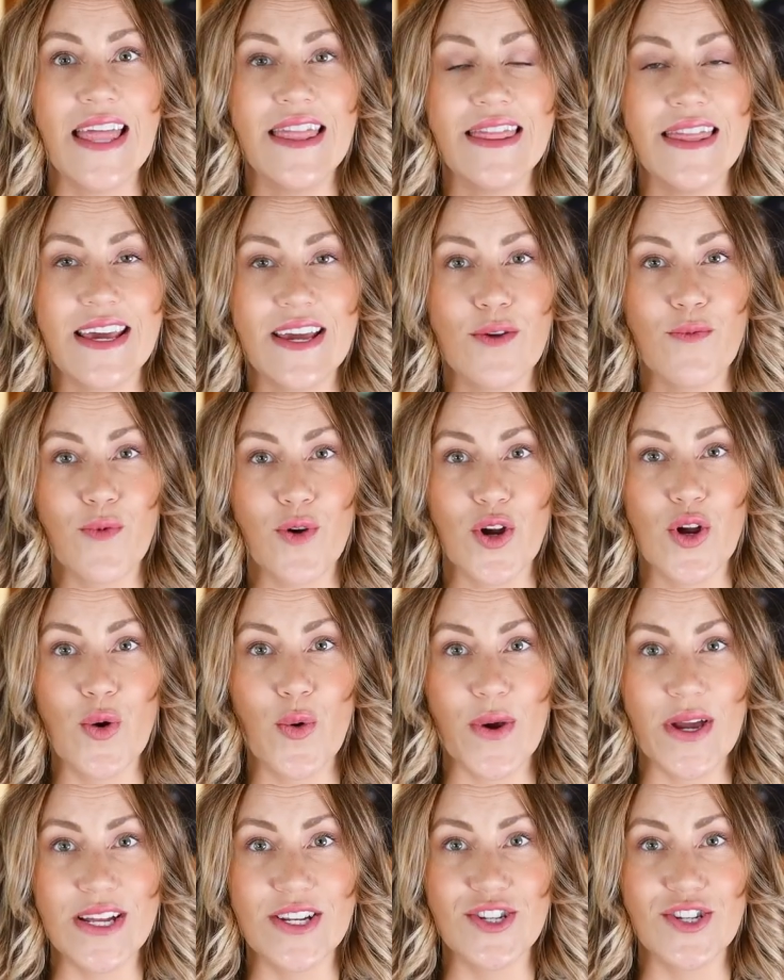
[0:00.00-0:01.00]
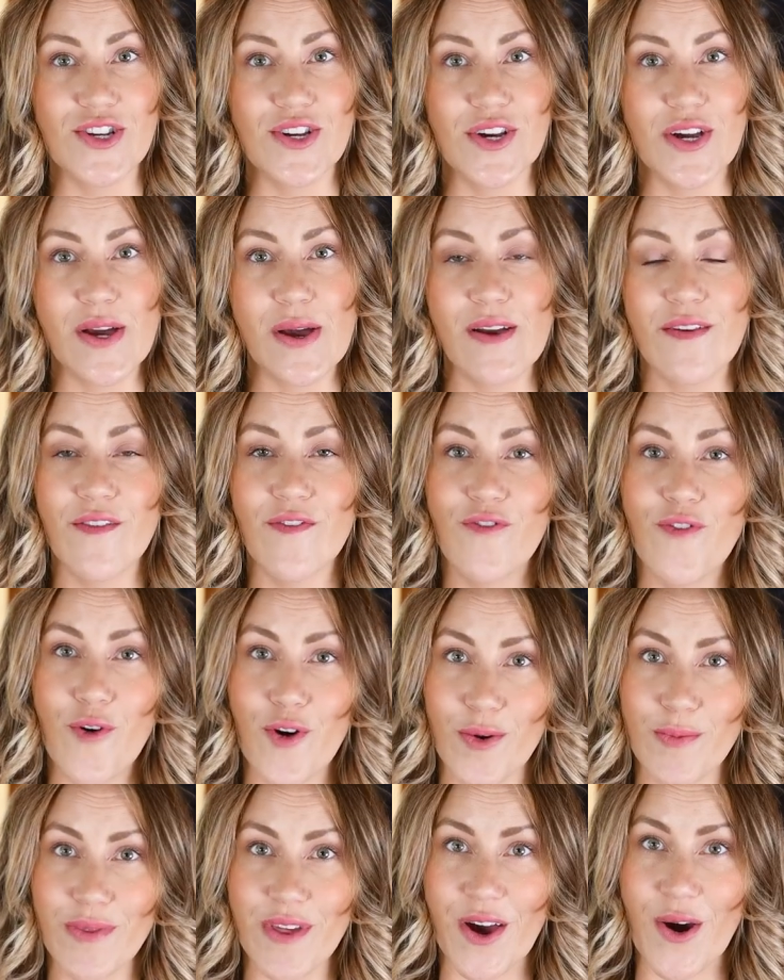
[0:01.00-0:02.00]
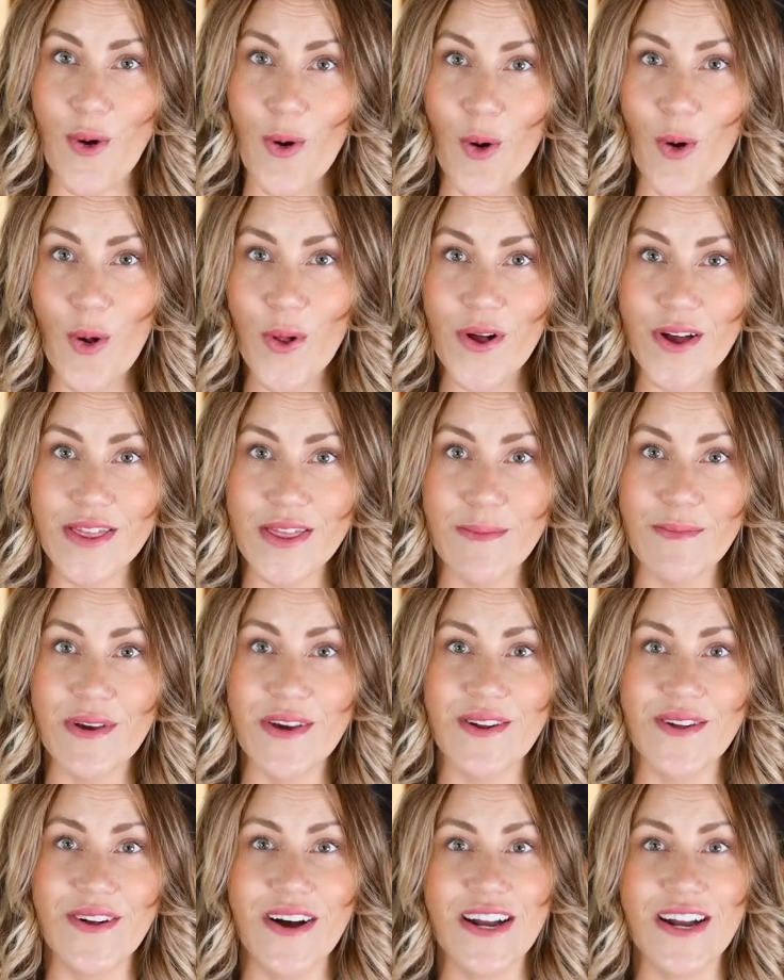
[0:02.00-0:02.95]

And then we're going to form the hole in the middle.